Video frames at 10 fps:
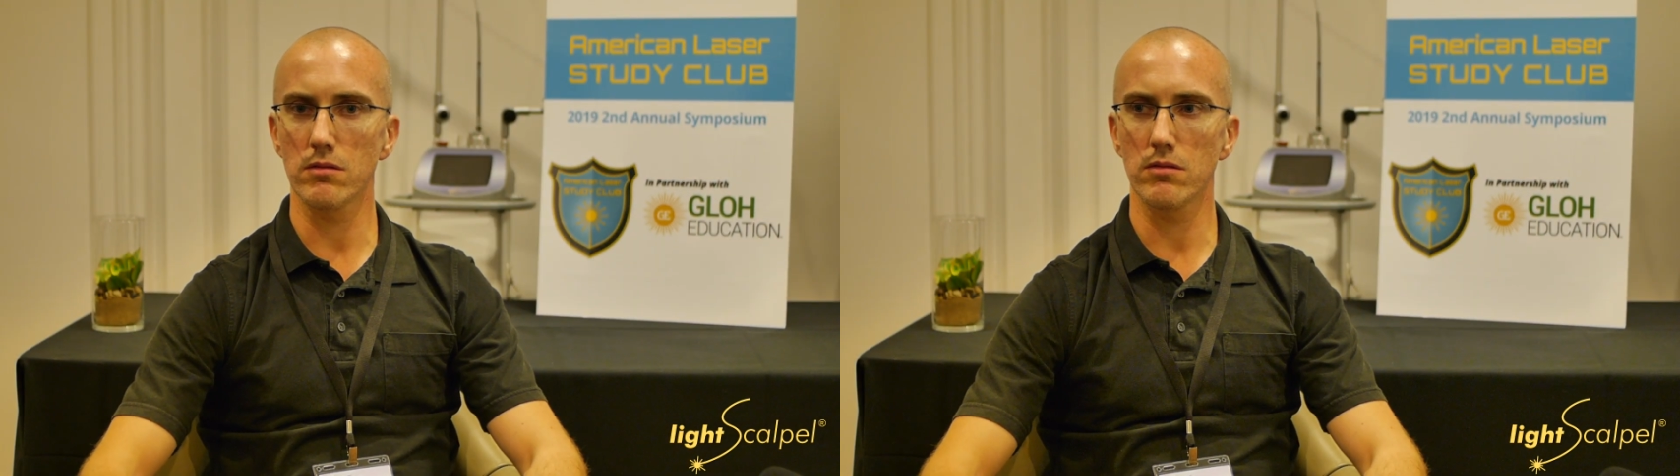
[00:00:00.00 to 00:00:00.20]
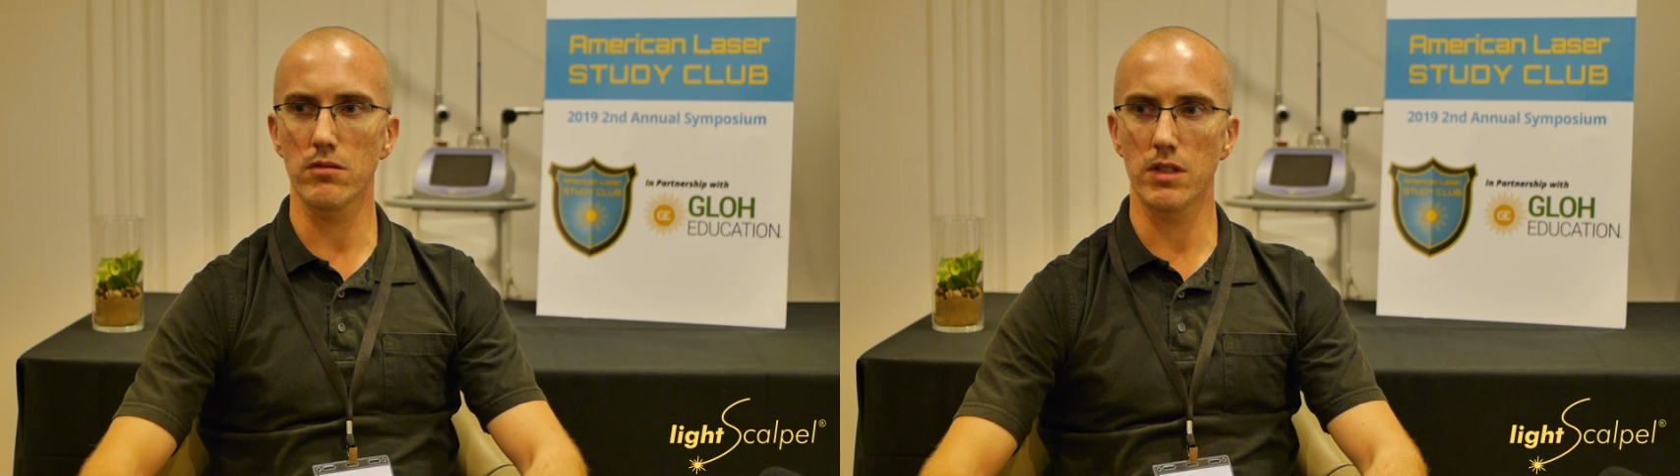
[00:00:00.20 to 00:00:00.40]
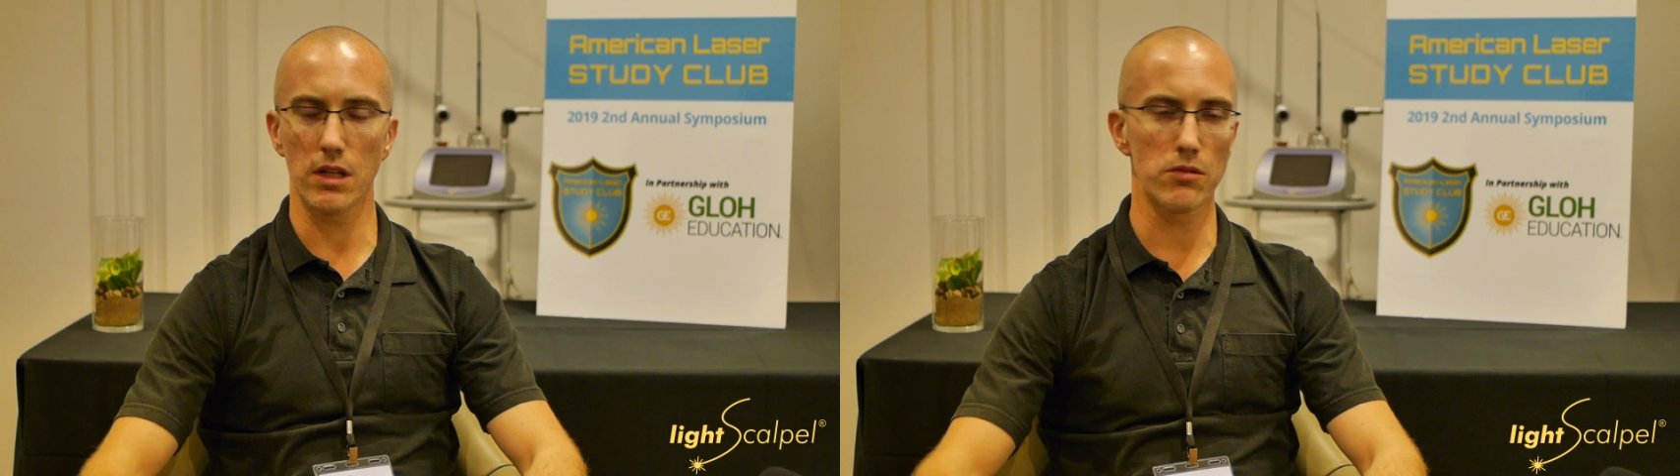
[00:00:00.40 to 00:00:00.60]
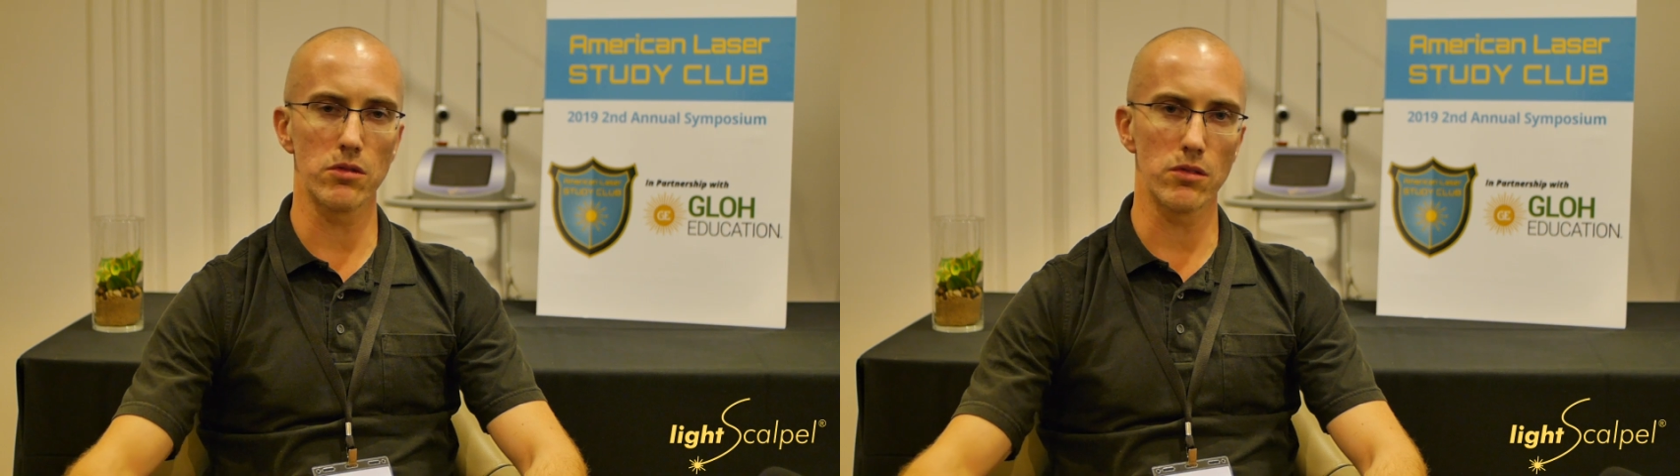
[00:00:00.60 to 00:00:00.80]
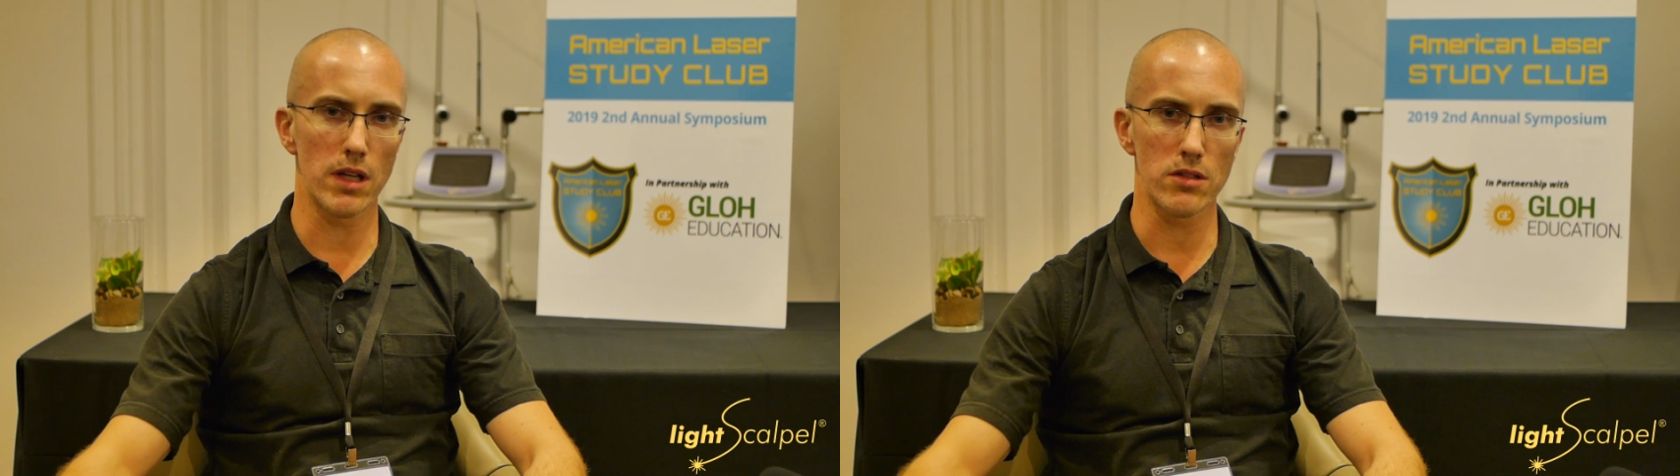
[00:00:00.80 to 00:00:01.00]

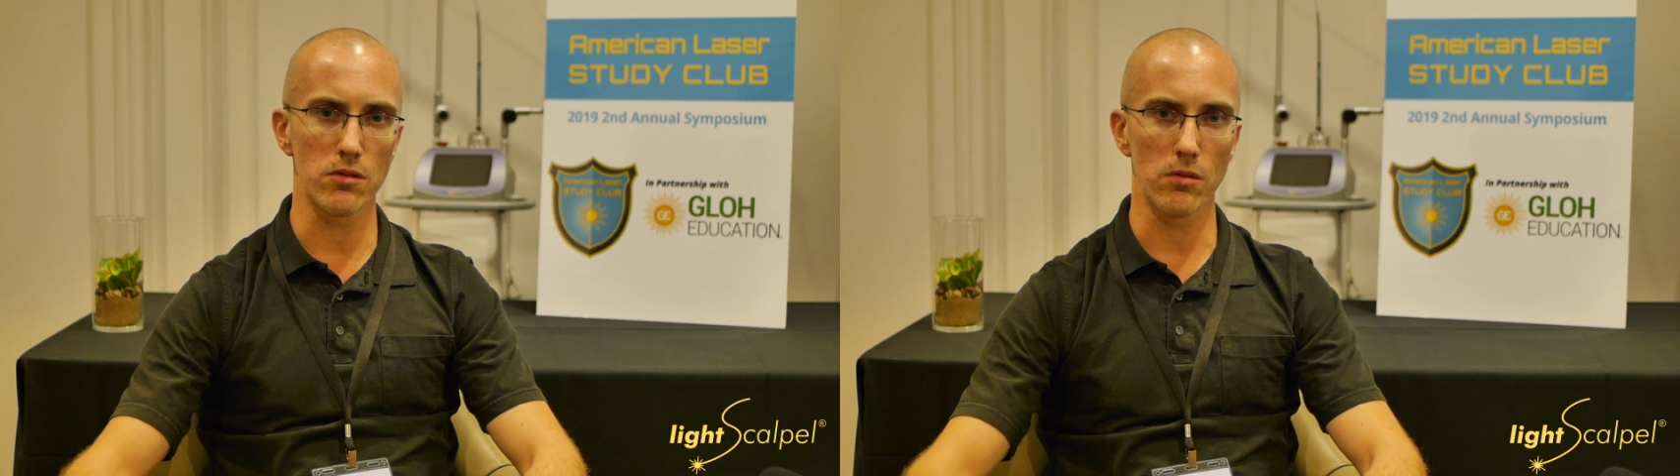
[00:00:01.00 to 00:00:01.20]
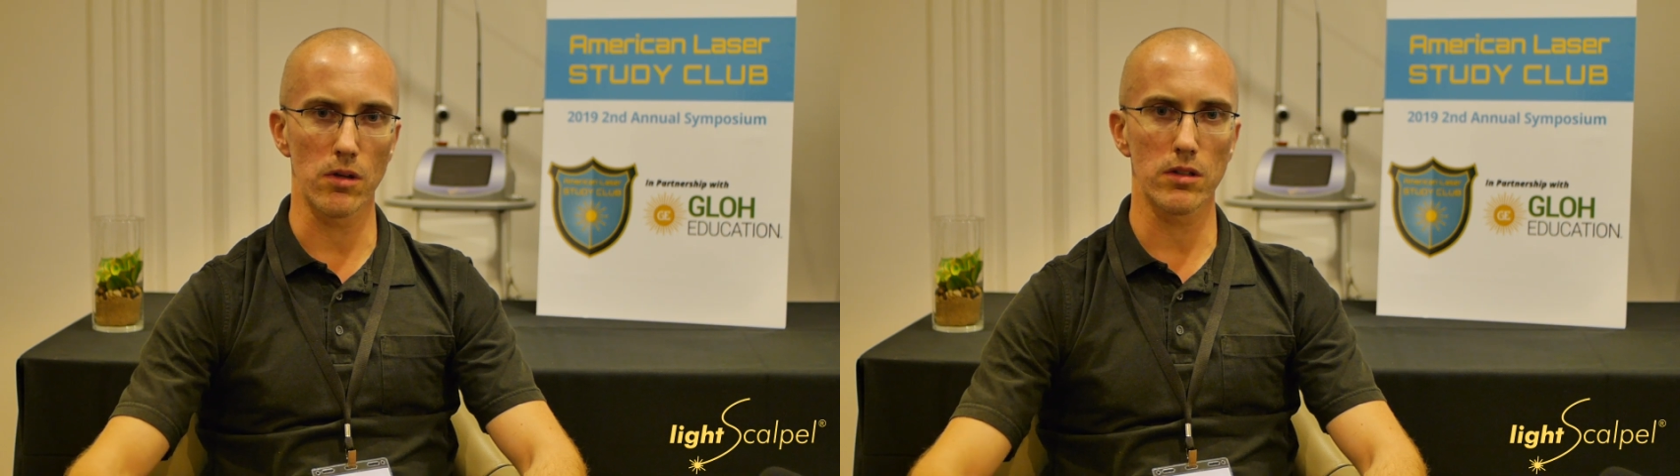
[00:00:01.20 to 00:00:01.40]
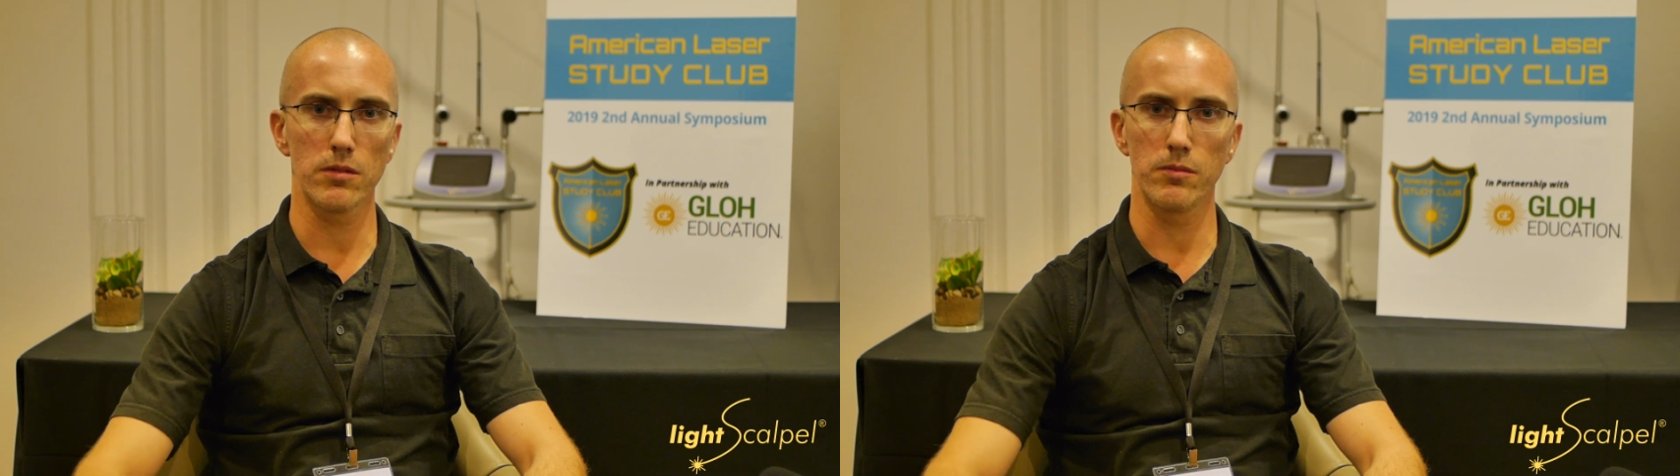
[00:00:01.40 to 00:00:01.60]
CO2 laser worked,